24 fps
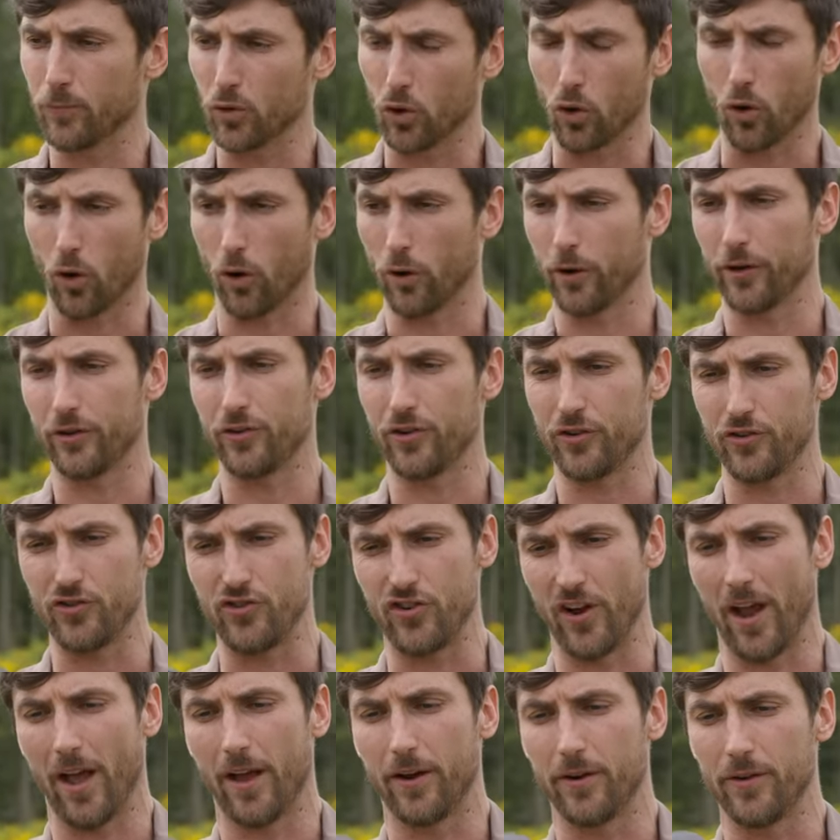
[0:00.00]
current
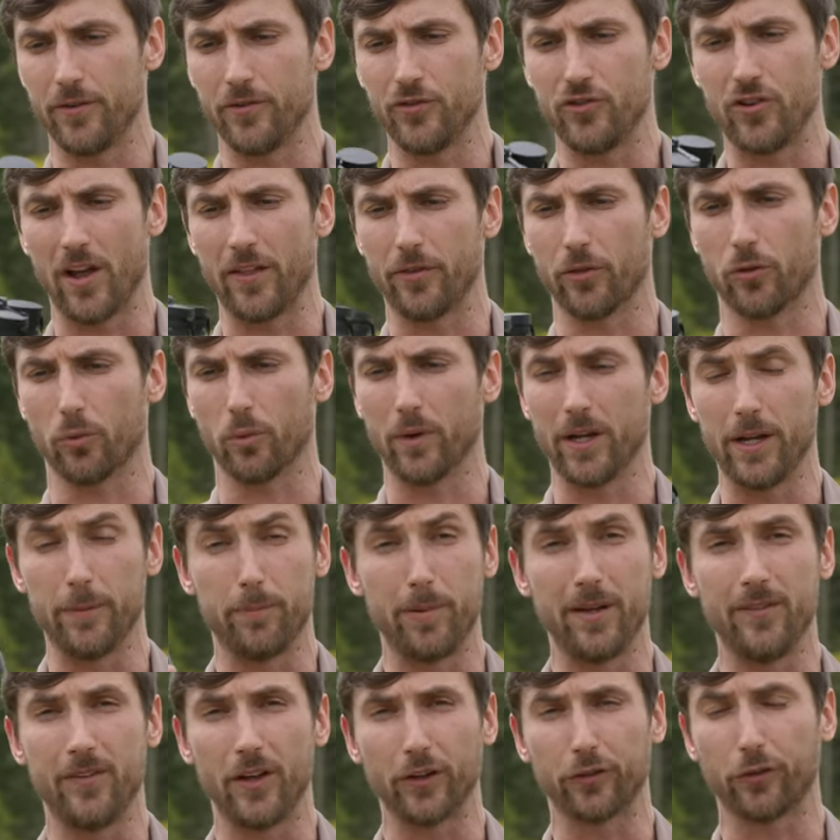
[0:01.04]
gen, gen 3
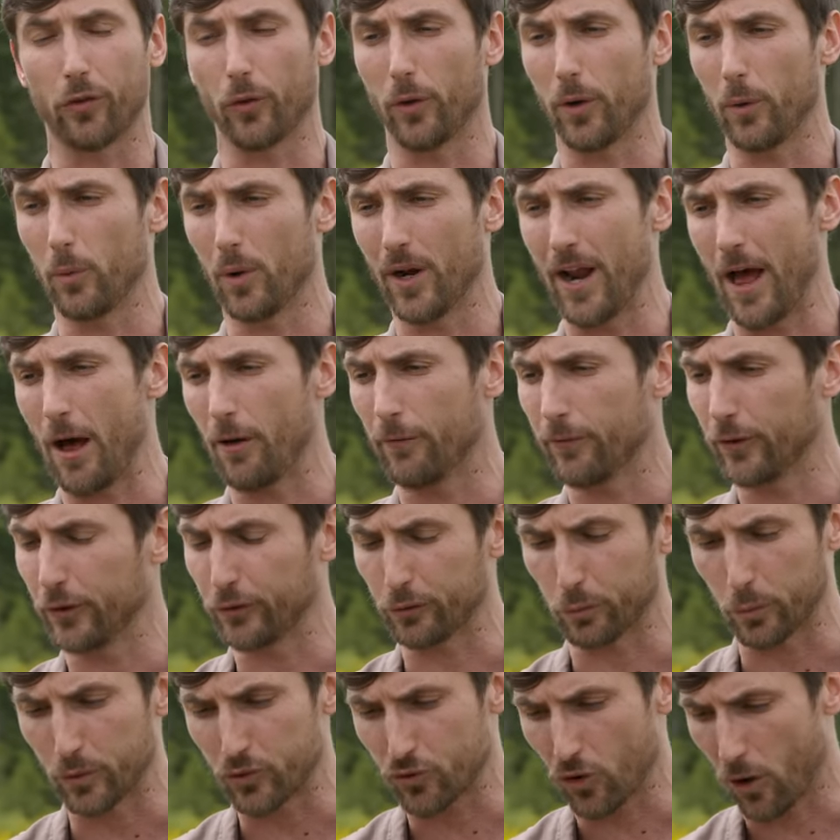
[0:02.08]
PVS 31
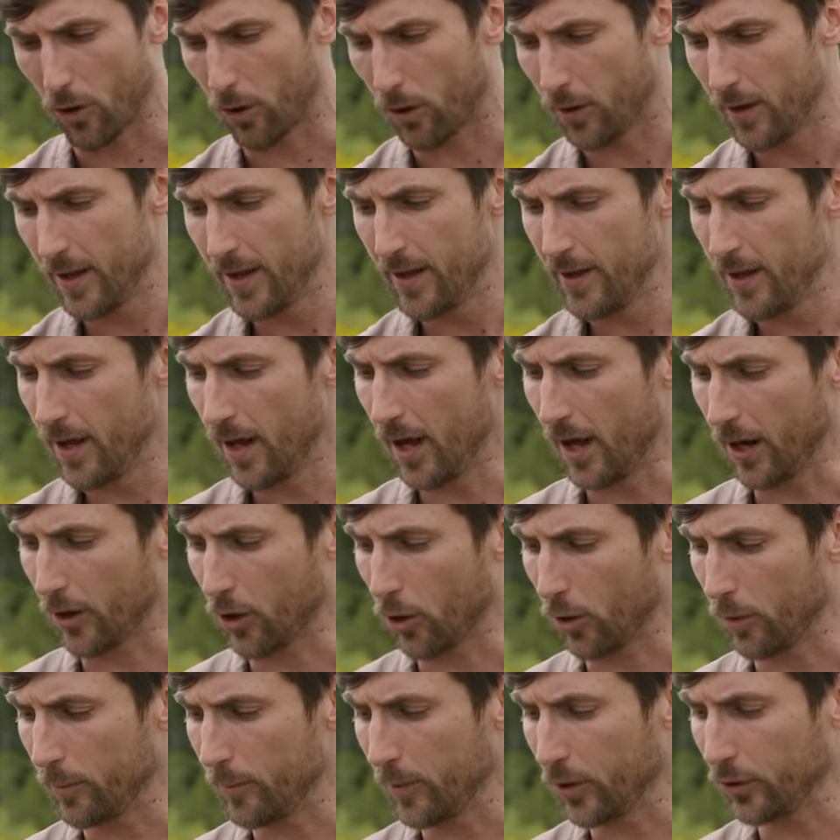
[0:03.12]
alphas, which are uh,
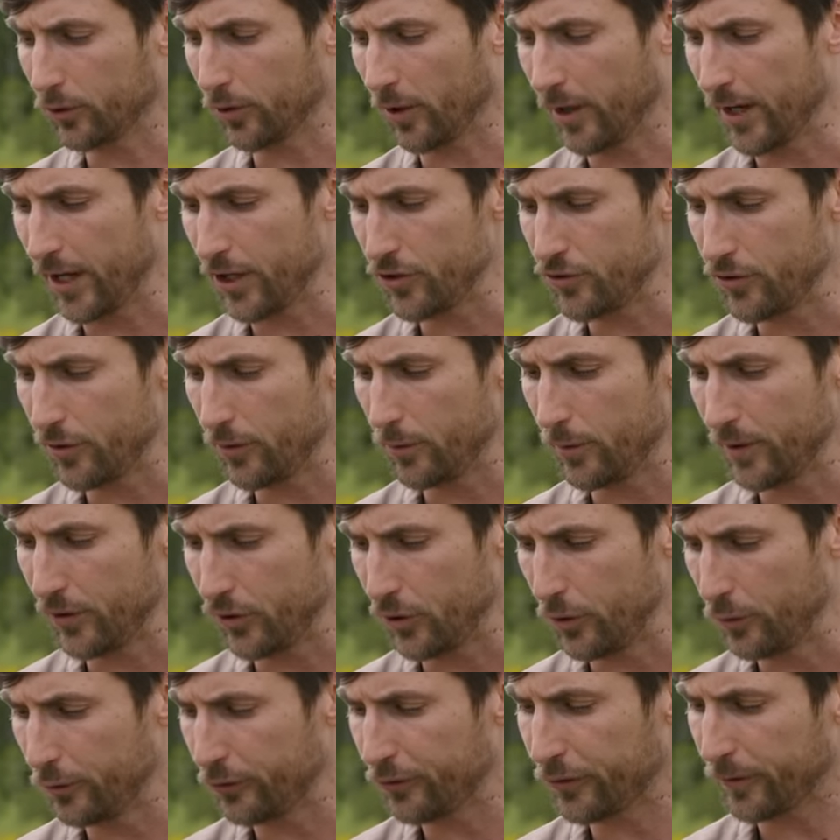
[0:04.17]
current military issue in
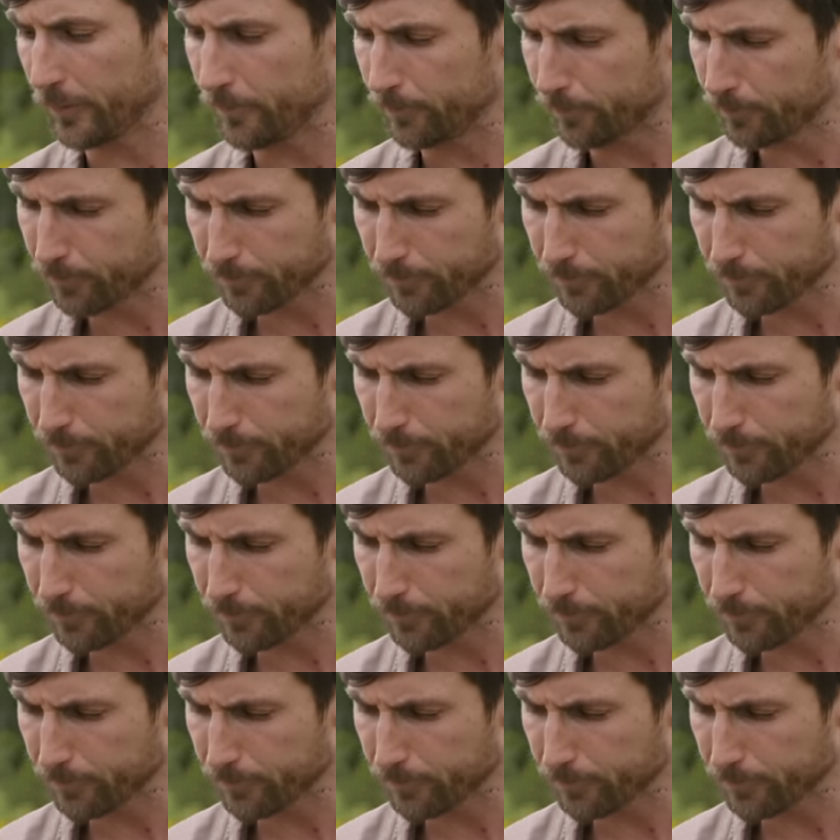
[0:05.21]
use.